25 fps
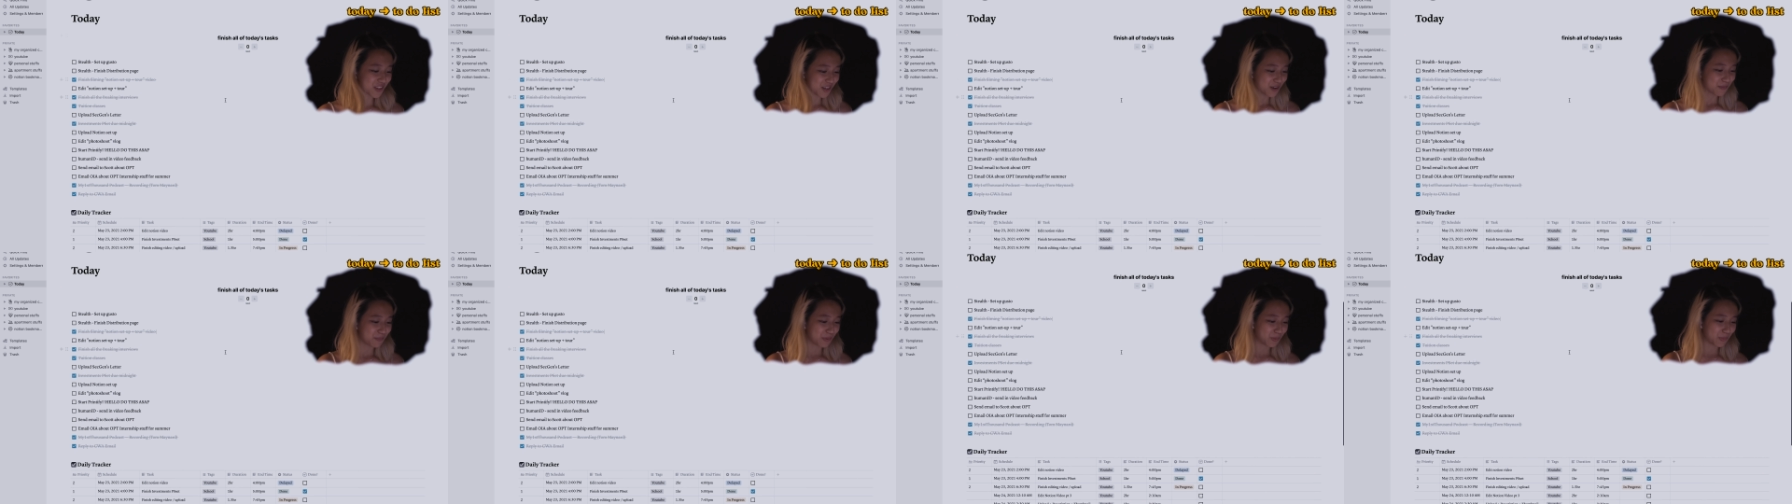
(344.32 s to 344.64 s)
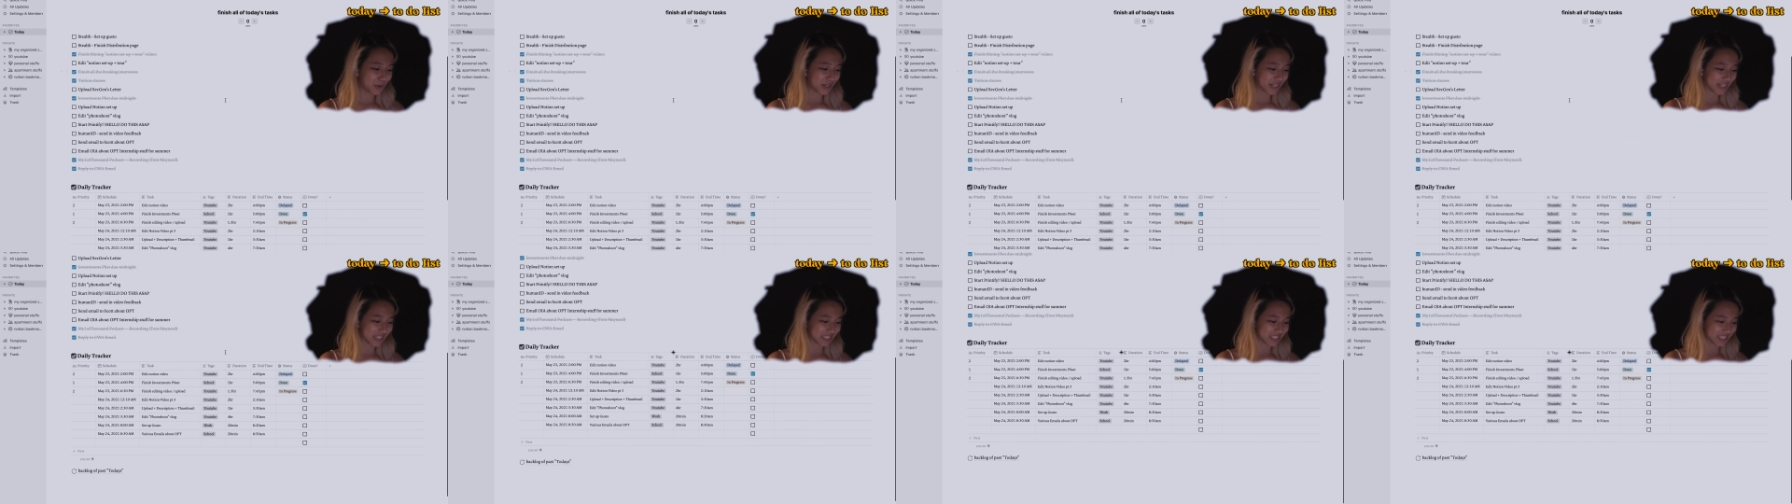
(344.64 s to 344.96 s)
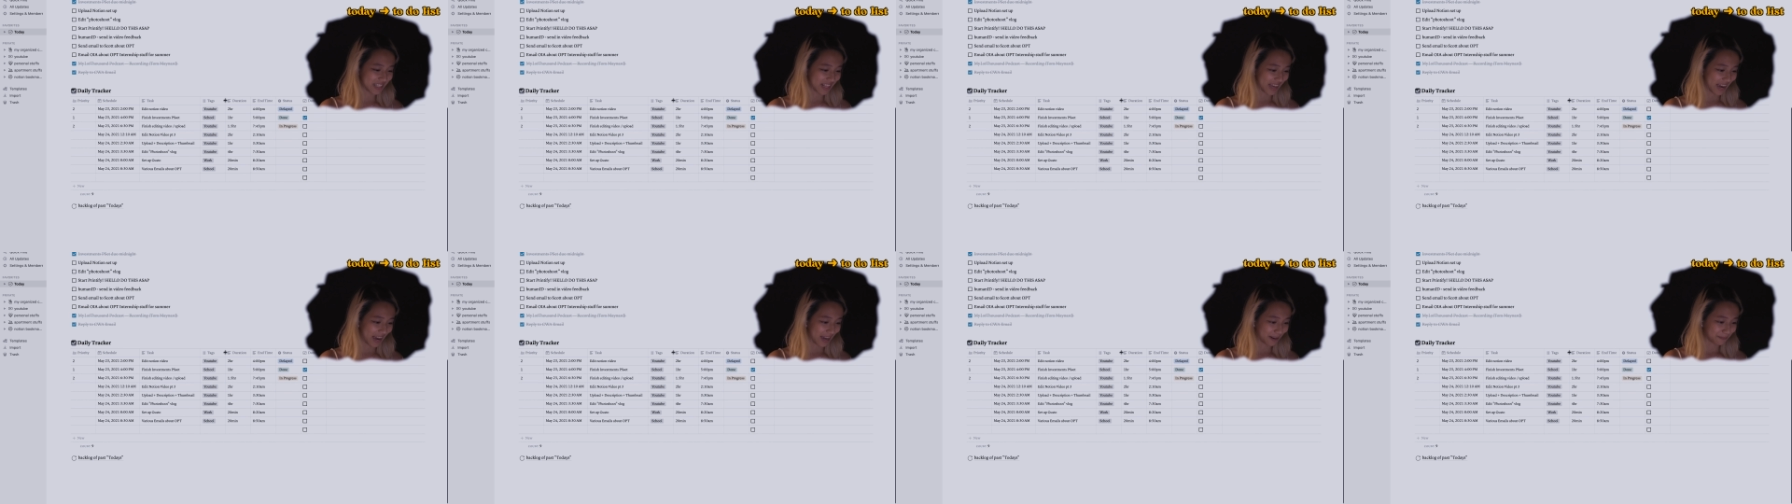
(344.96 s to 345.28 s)
but we'll get to
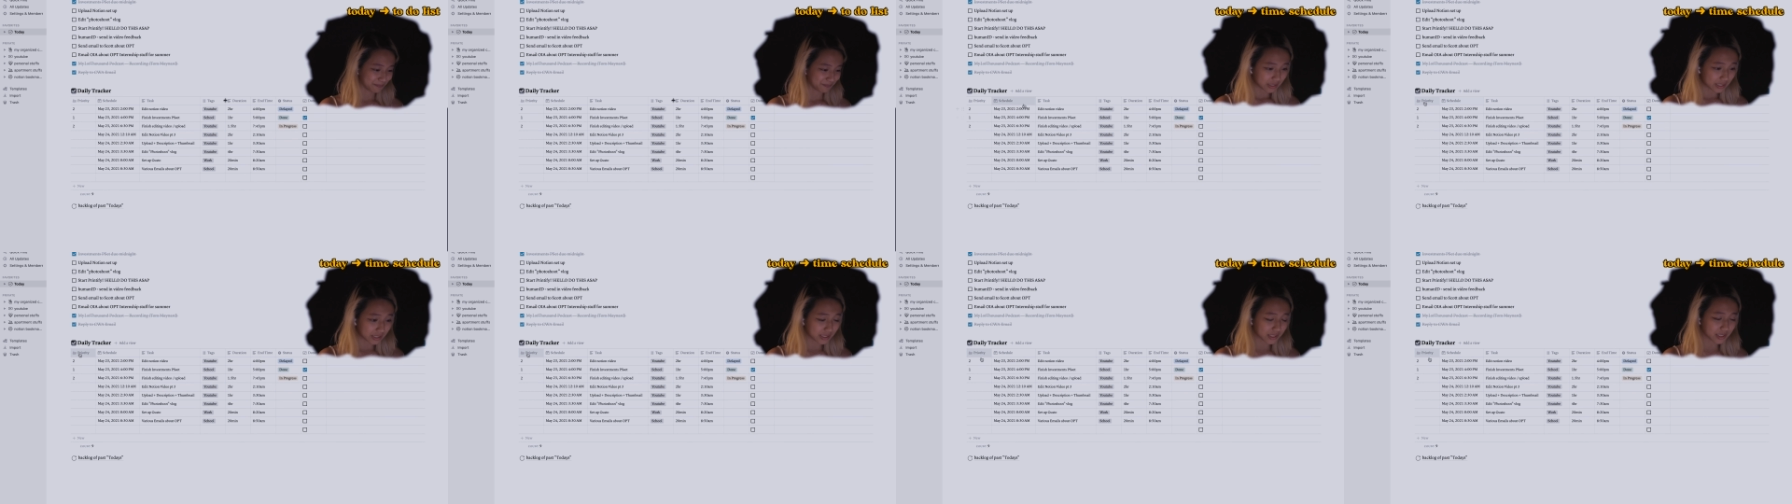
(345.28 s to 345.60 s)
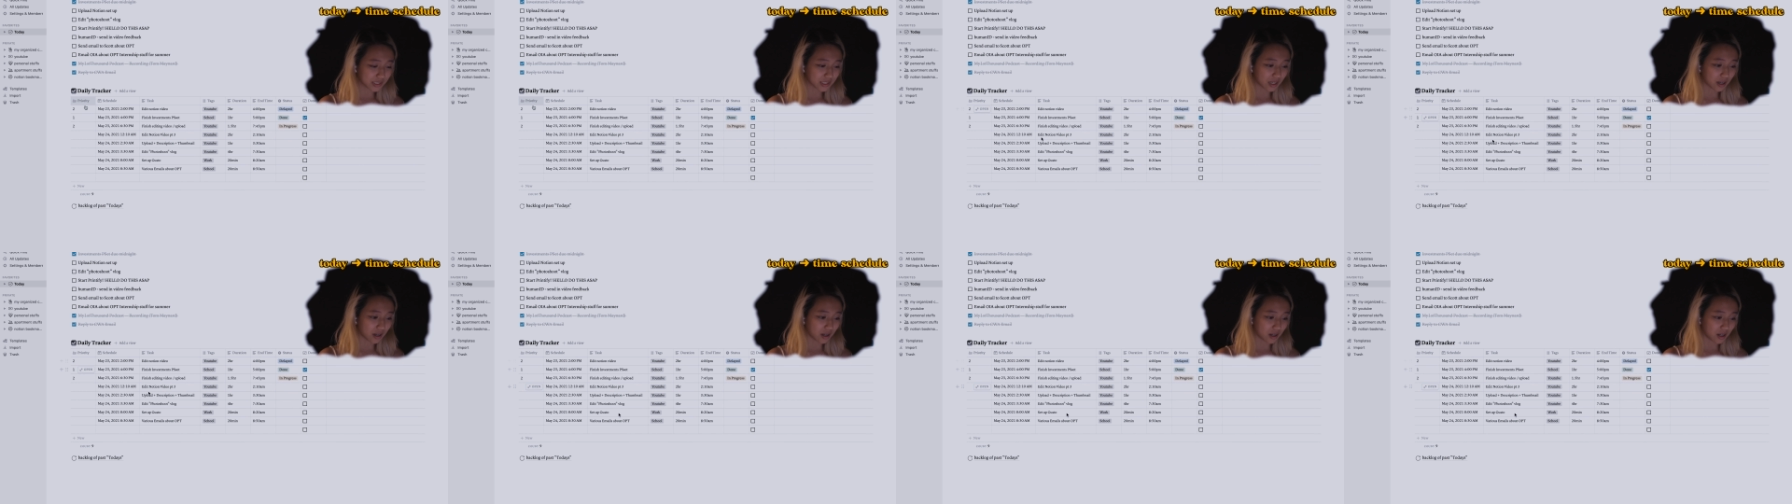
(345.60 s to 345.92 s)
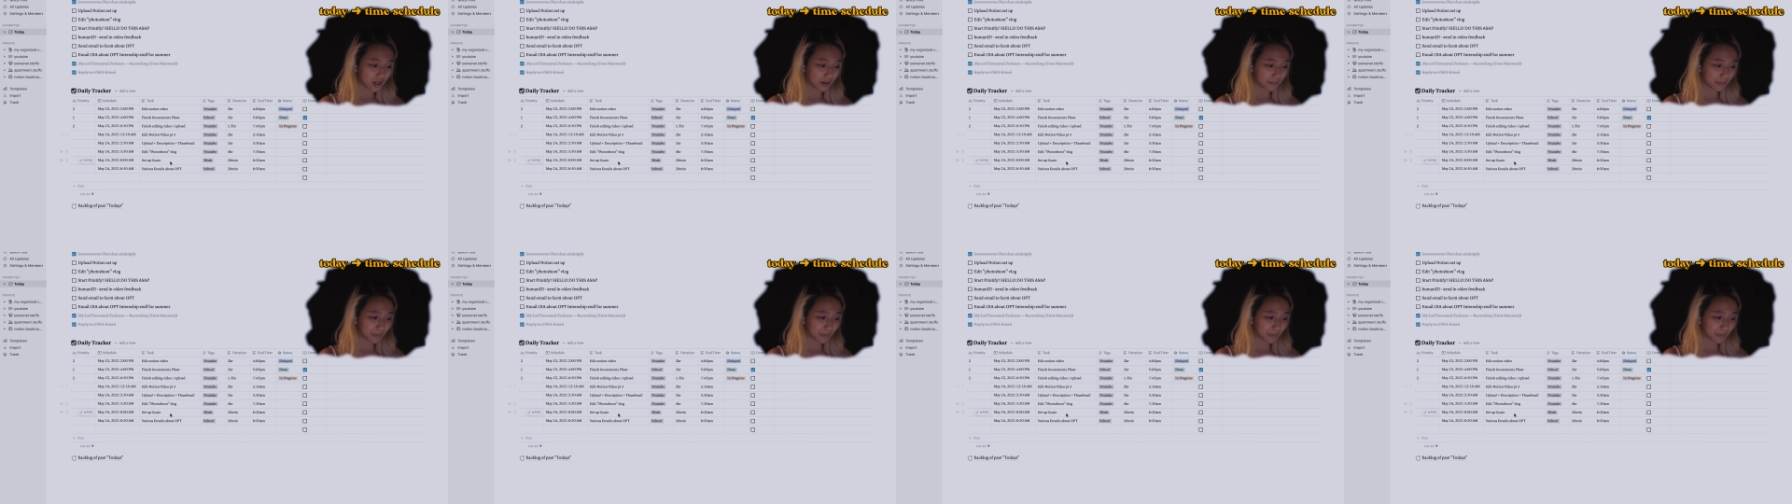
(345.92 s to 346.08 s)
that. This is uh,